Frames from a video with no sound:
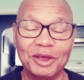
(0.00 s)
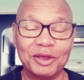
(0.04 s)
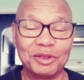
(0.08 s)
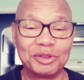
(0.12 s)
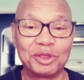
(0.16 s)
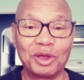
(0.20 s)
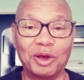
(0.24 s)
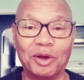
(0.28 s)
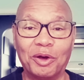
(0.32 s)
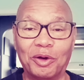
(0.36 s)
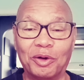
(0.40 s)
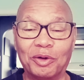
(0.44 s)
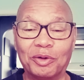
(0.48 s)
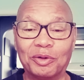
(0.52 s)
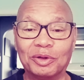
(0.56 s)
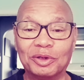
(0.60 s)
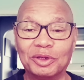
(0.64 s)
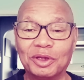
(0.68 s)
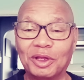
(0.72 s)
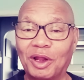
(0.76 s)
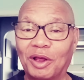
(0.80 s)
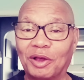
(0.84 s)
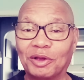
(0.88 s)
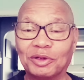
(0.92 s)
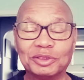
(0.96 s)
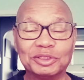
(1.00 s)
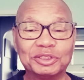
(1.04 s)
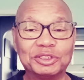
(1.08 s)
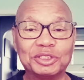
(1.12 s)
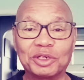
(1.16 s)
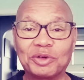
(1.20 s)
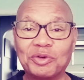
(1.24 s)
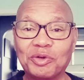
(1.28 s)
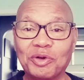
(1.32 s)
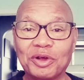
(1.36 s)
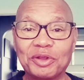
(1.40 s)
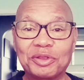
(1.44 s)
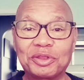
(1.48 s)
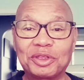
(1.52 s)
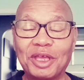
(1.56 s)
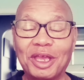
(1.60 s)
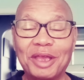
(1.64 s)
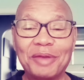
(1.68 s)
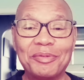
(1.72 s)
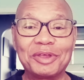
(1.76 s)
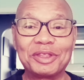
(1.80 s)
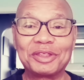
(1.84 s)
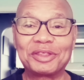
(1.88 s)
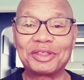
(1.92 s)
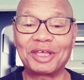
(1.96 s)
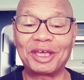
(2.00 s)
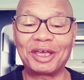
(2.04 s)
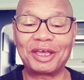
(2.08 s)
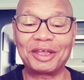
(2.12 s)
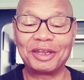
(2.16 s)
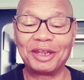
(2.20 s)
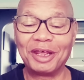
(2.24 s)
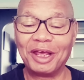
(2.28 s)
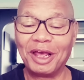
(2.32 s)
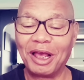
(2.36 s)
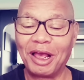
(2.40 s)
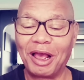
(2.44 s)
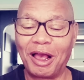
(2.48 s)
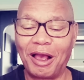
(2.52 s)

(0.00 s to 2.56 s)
So, Shakur Stevenson,